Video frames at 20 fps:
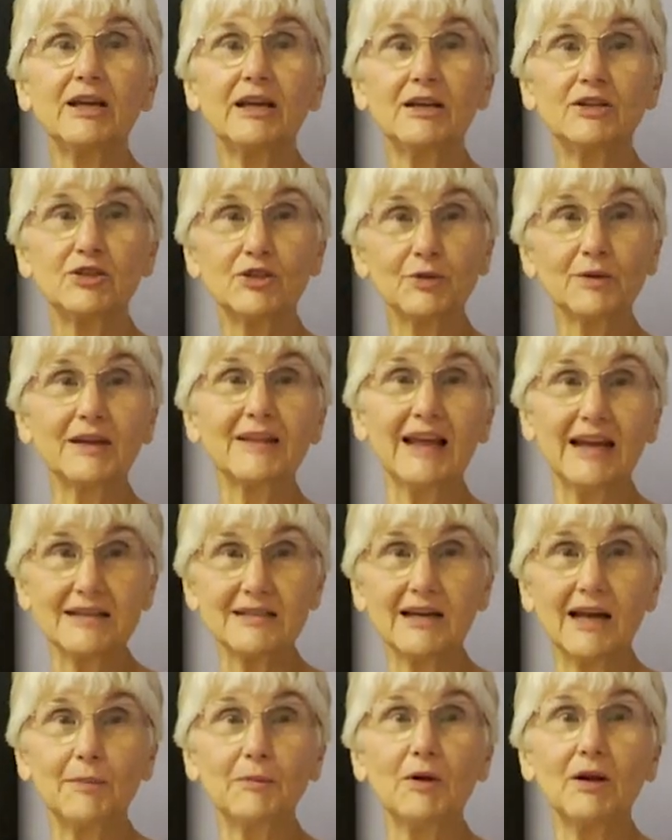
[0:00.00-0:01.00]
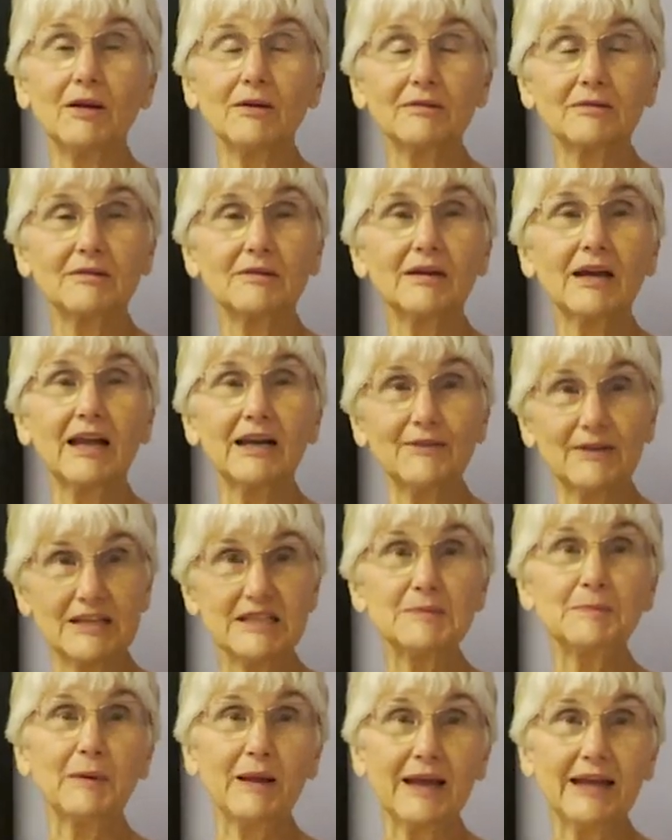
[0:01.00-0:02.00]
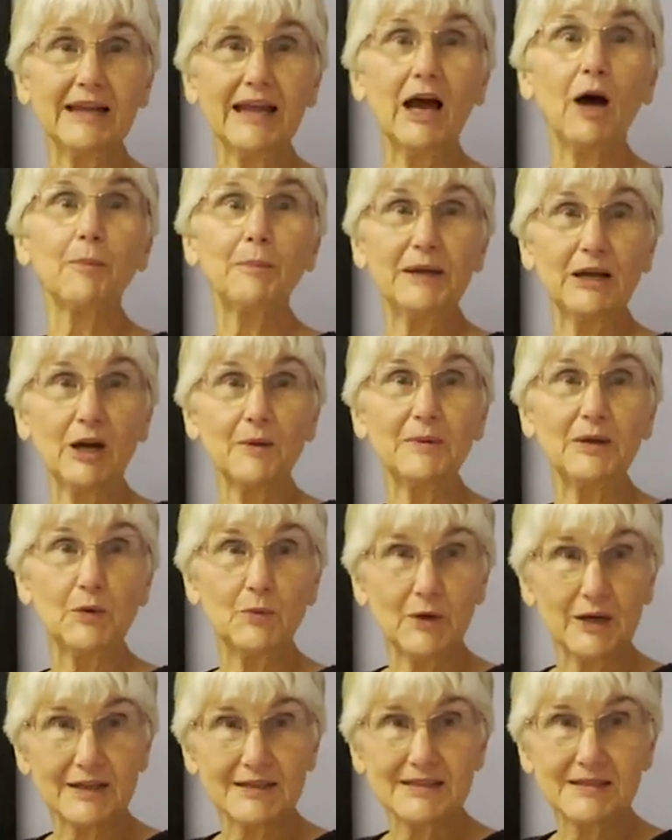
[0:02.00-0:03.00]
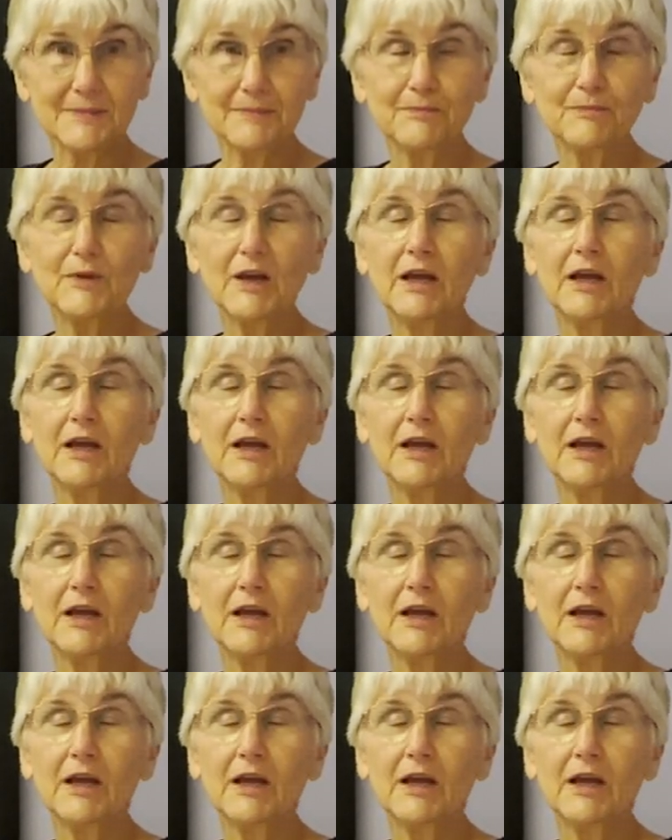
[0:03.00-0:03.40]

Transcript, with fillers: and during that time I'll kind of explain how P R P works.